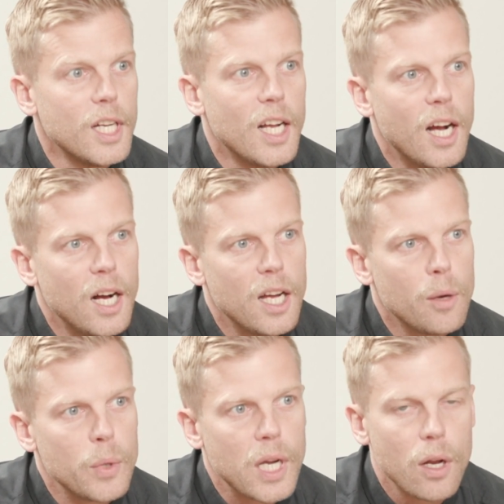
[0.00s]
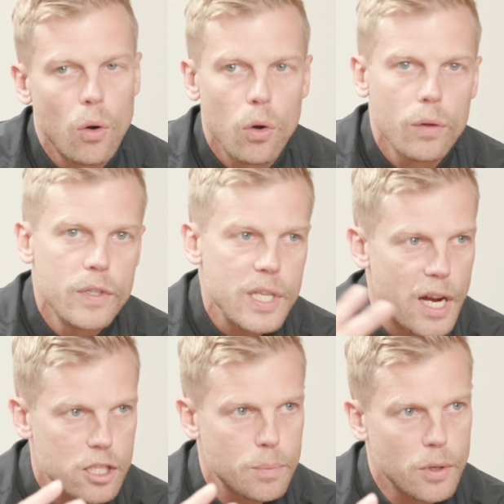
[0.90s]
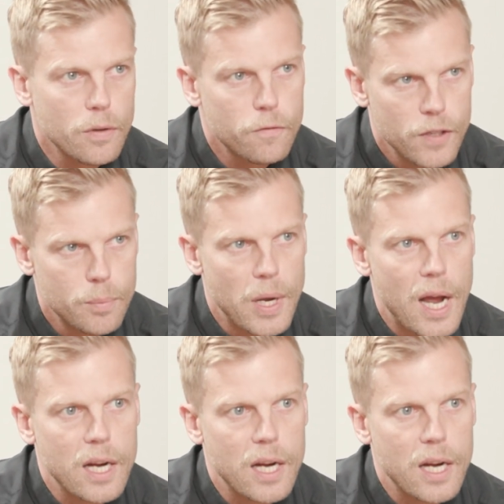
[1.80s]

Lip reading: on. And we got all of these expert feedbacks,